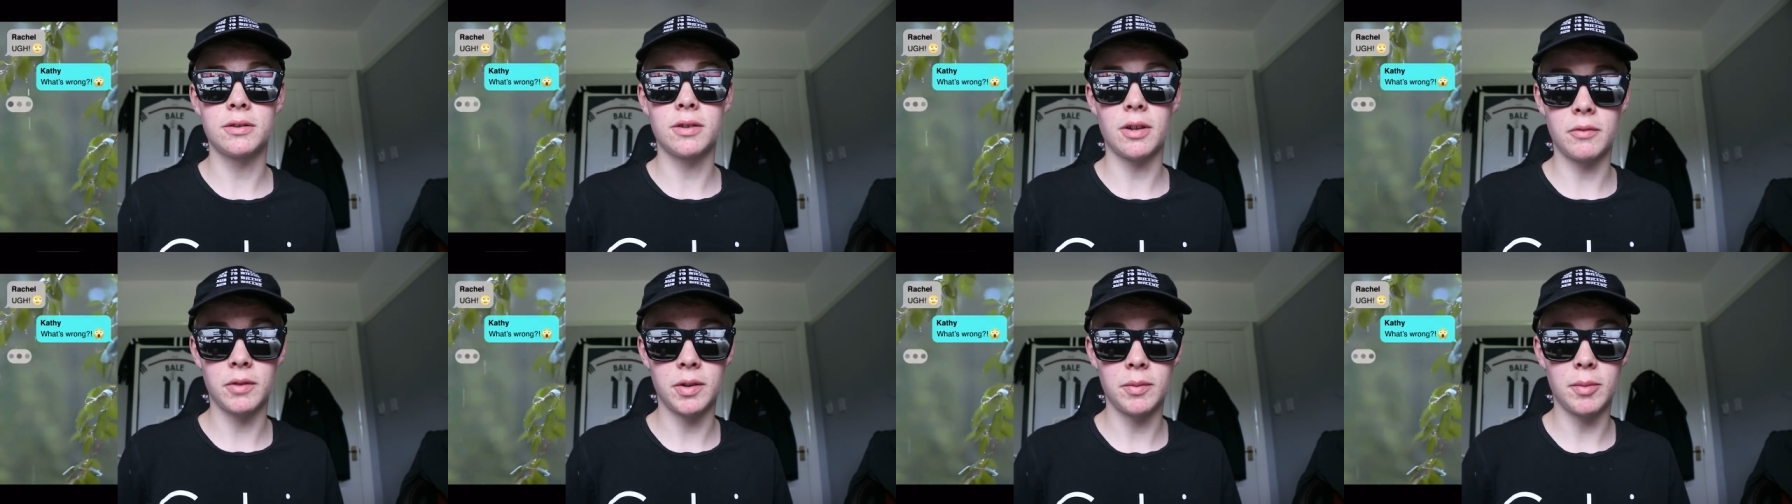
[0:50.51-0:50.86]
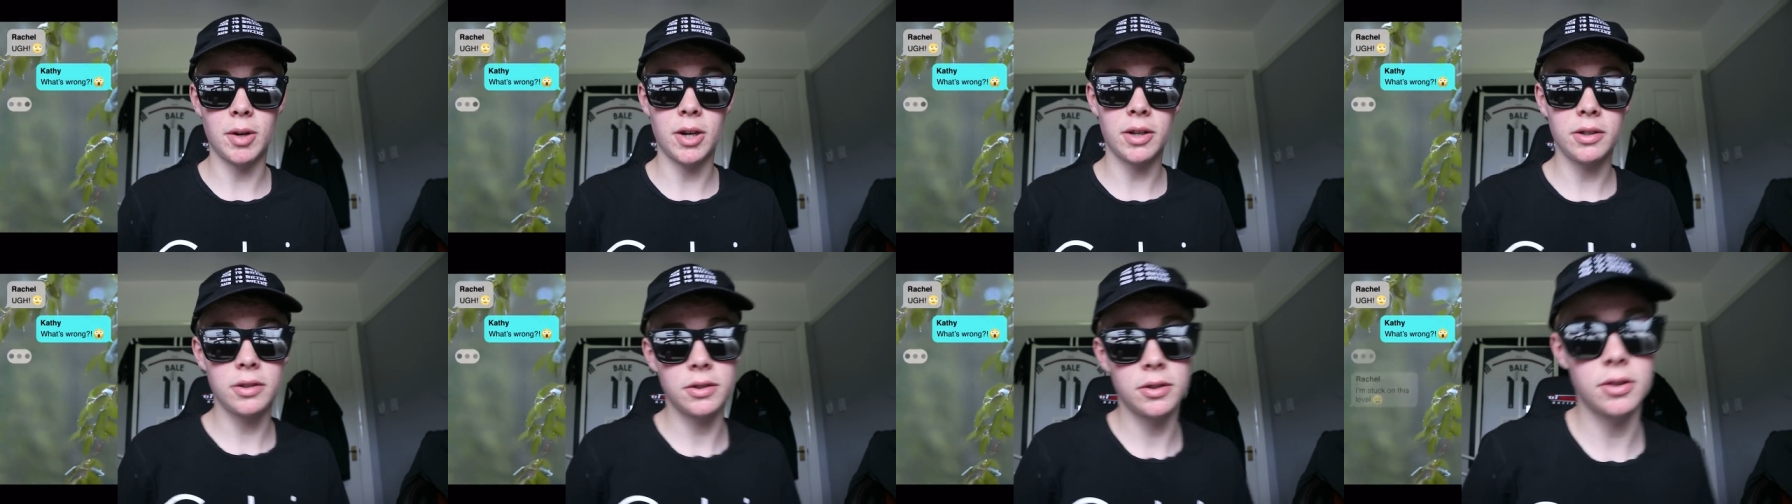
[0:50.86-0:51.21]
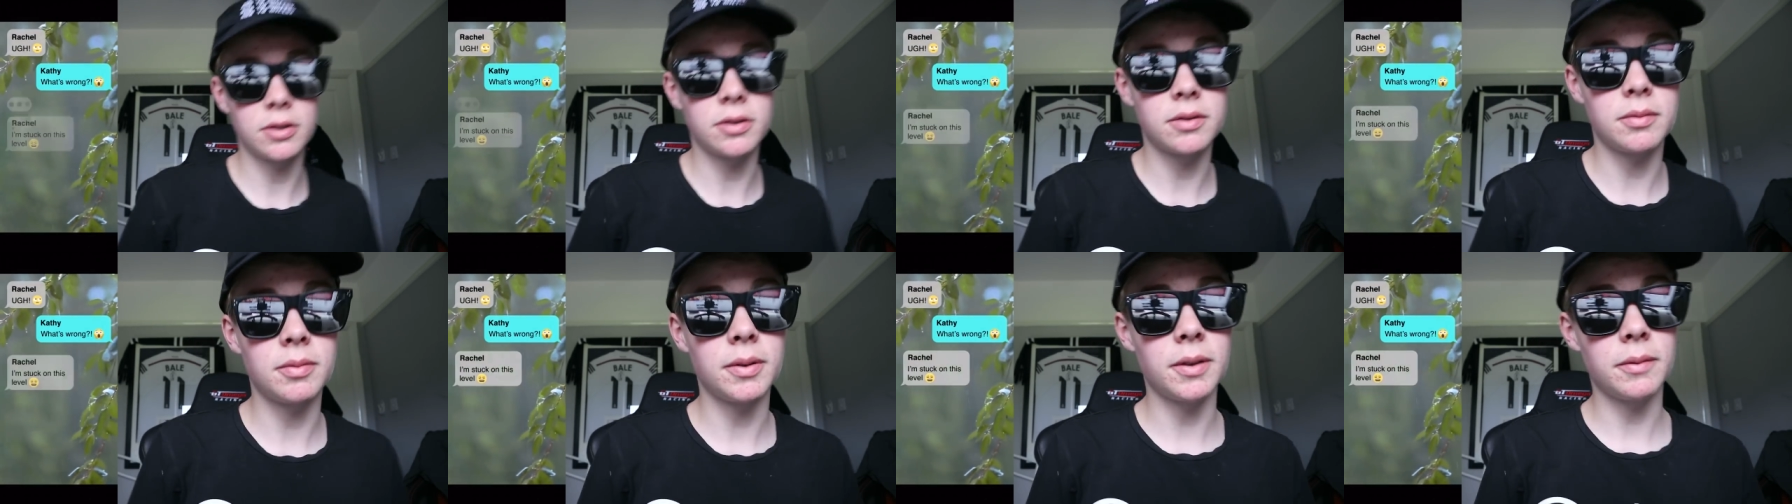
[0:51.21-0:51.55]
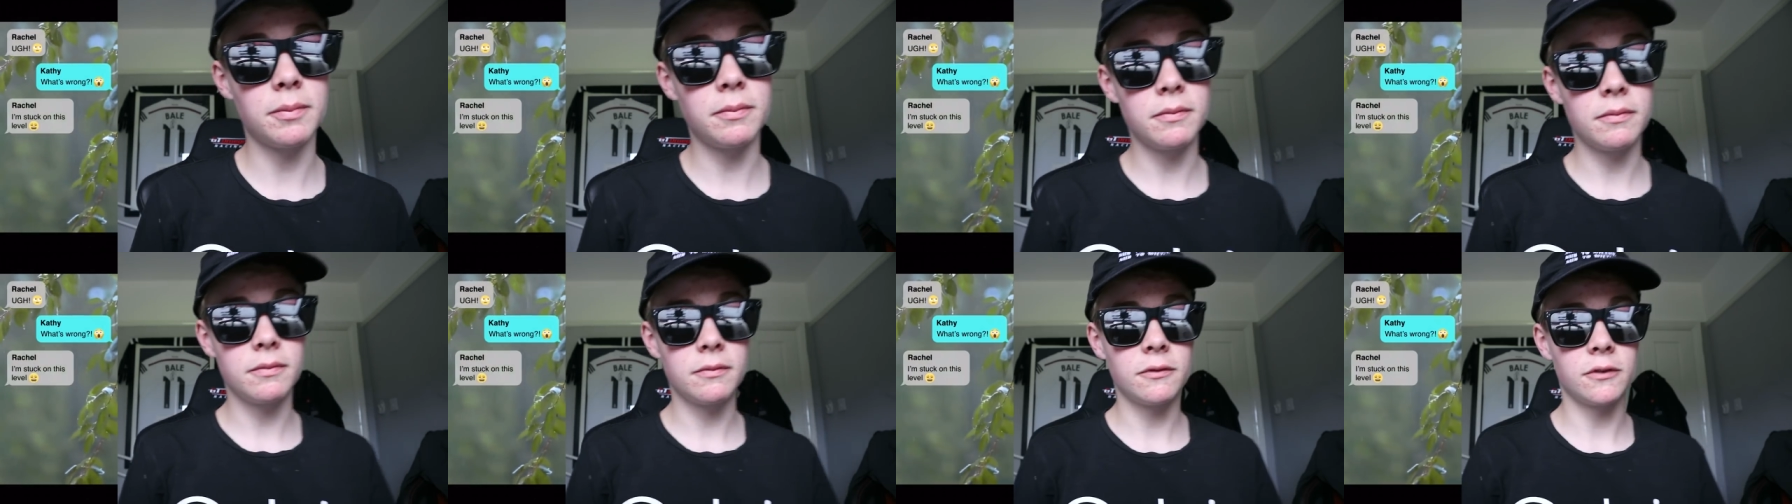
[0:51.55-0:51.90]
don't really mind. It's just a
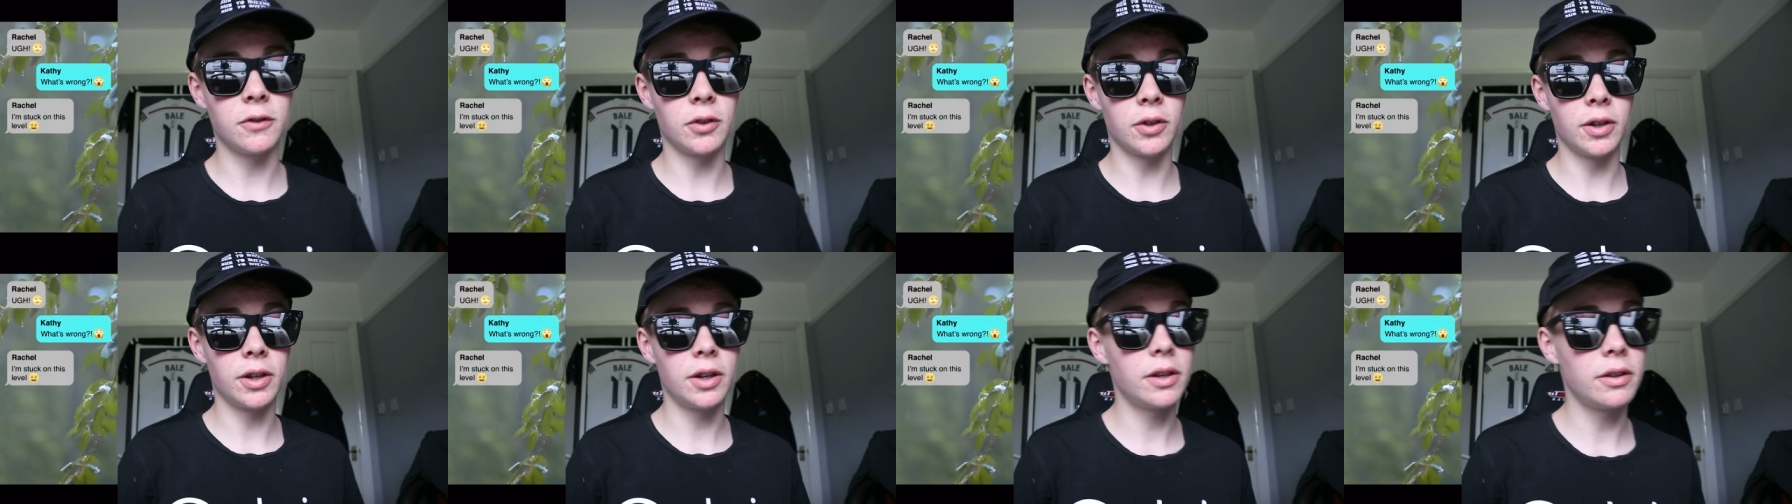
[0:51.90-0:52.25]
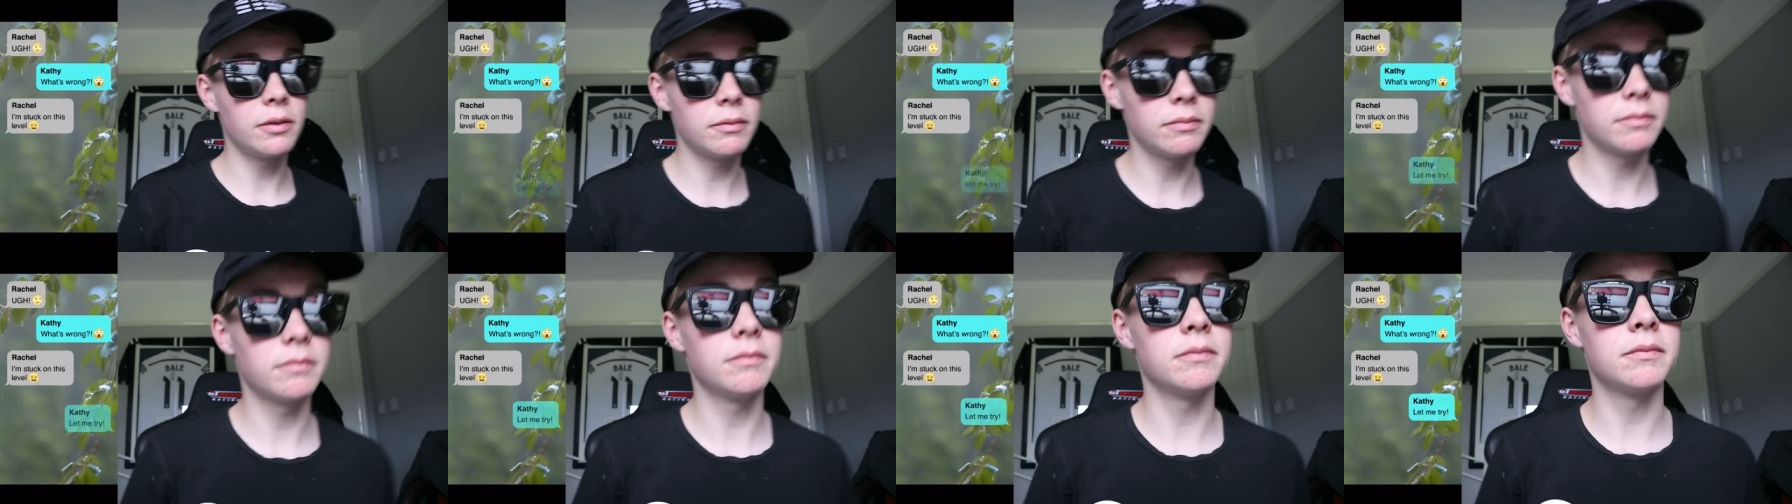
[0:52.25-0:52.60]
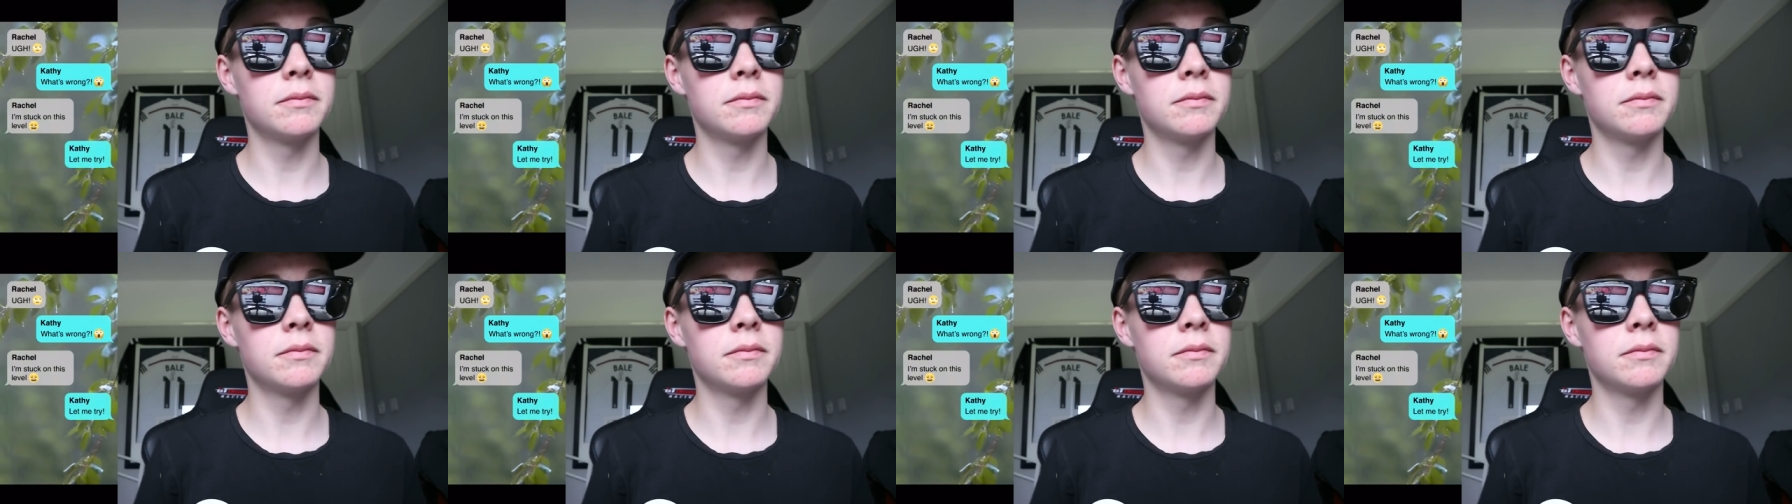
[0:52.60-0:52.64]
bit fun, in it?